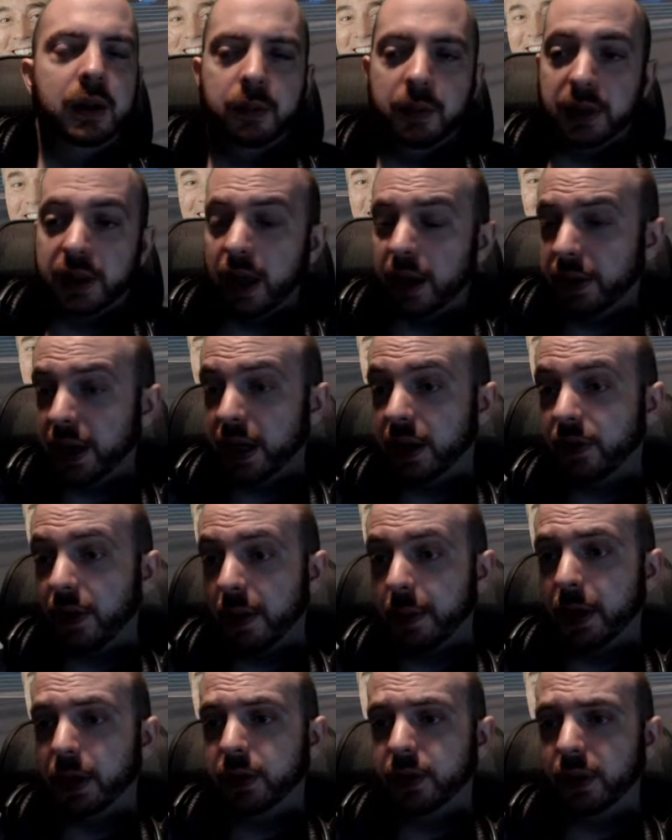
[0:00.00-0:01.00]
Thank you very
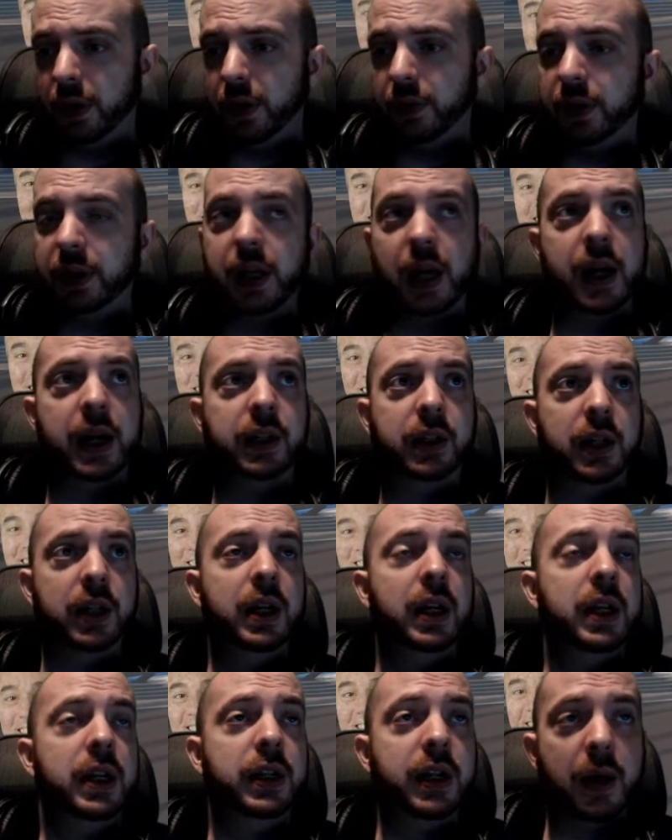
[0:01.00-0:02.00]
much for the donation.
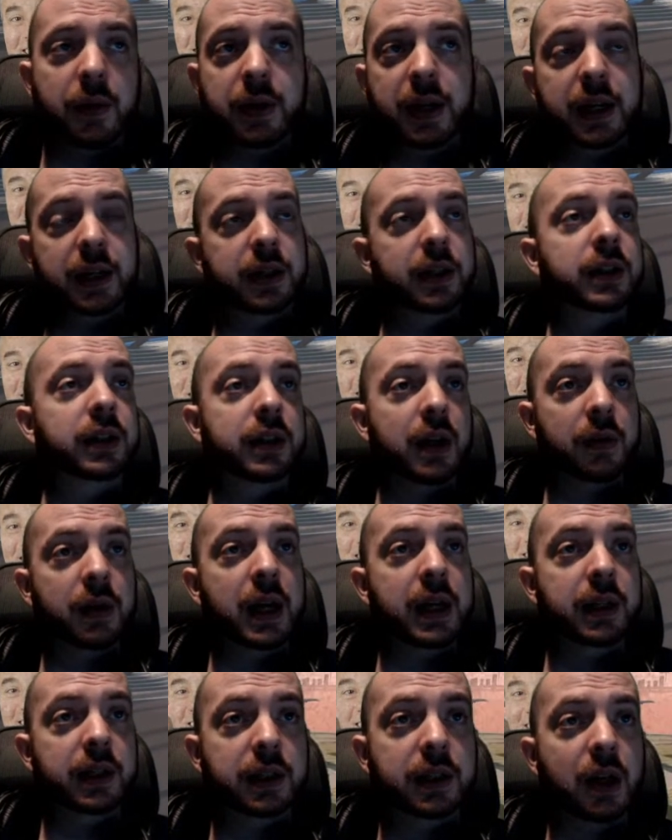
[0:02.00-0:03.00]
You don't need to
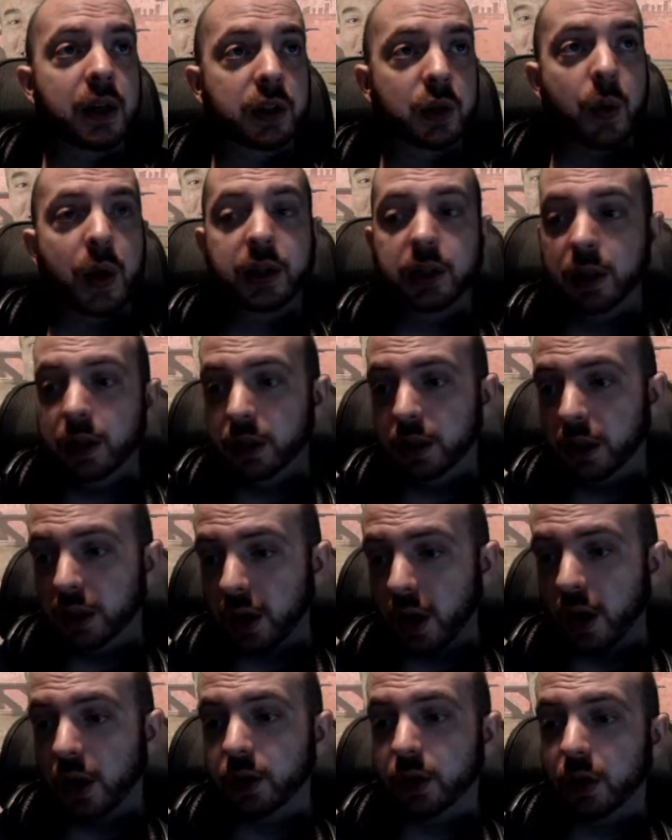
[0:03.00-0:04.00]
donate to ask questions. Just
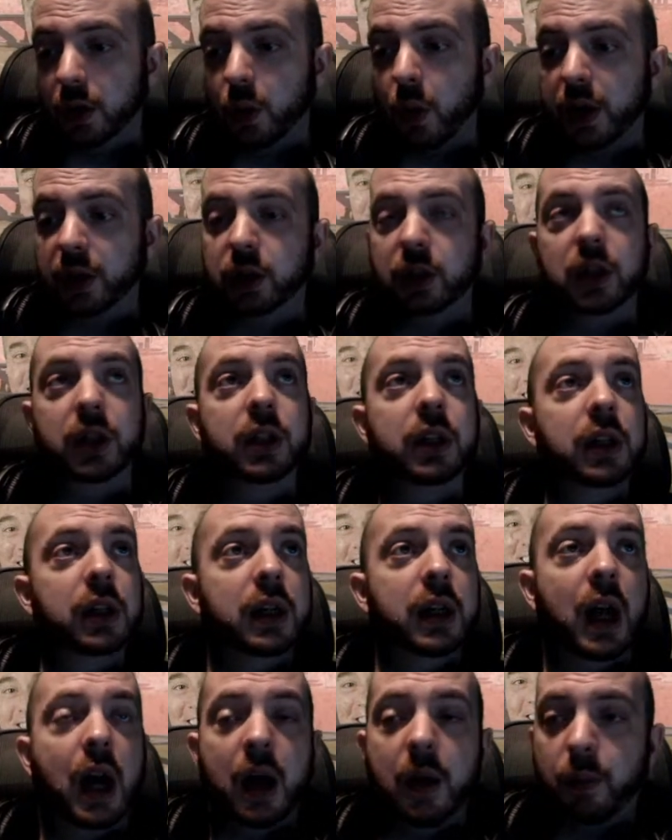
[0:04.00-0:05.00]
ask a question
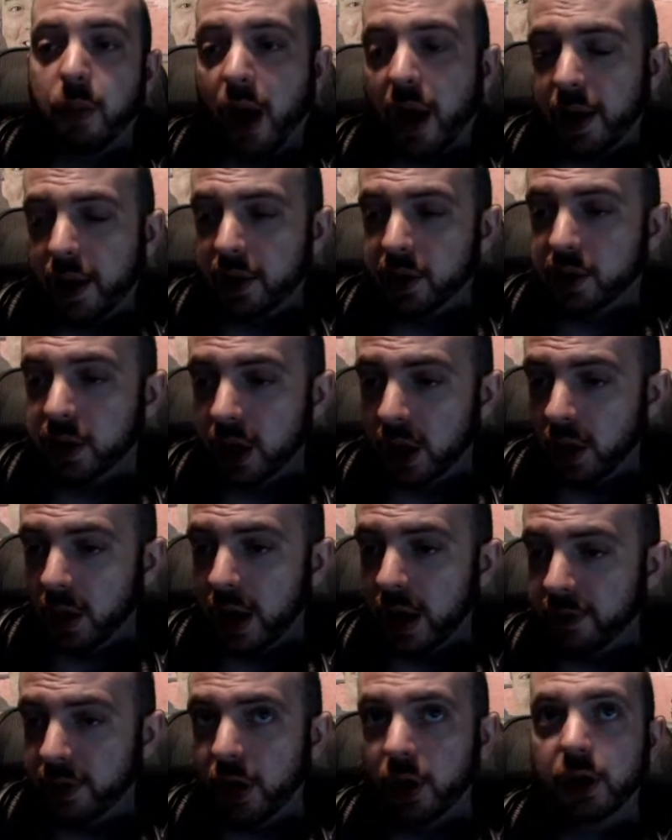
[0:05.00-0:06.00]
in brackets, and I'll
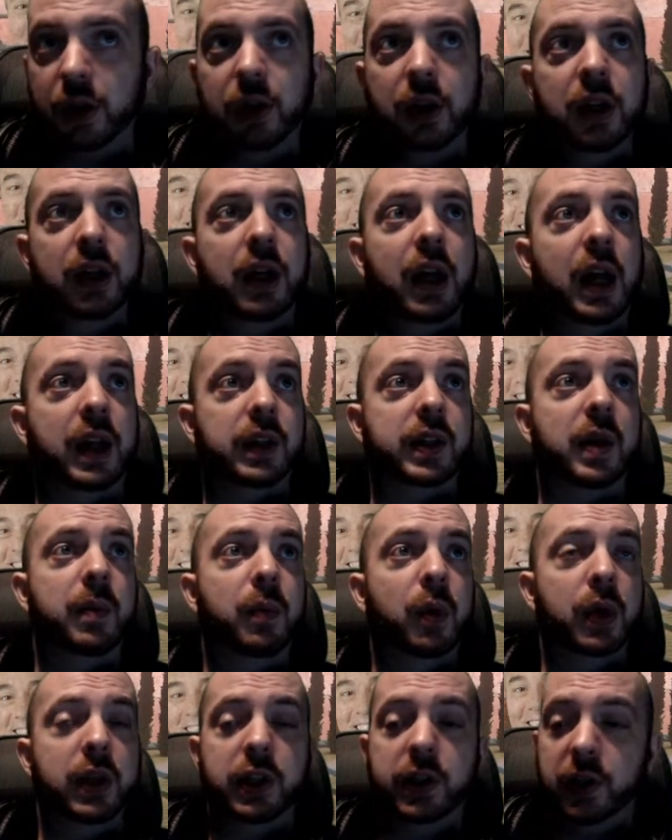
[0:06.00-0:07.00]
have a look at some
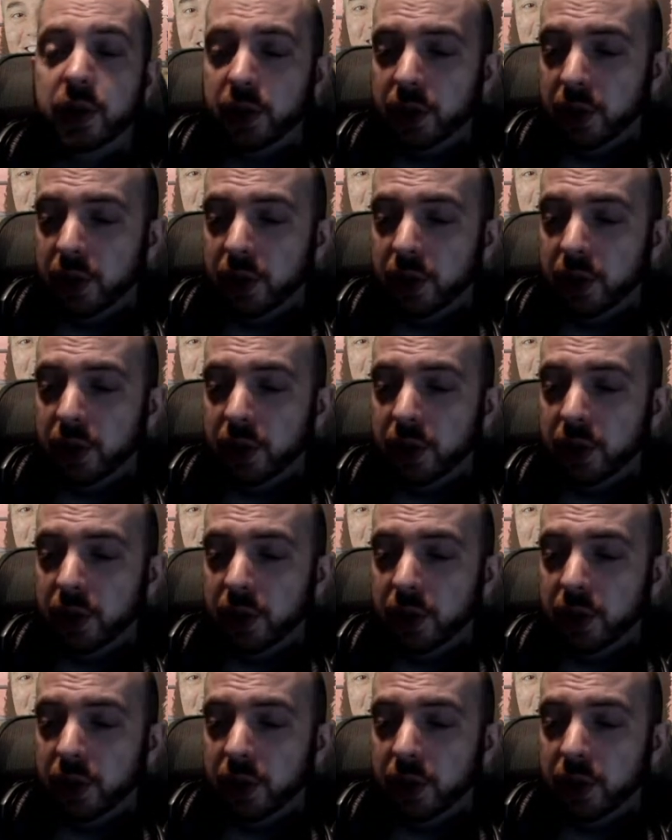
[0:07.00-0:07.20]
point.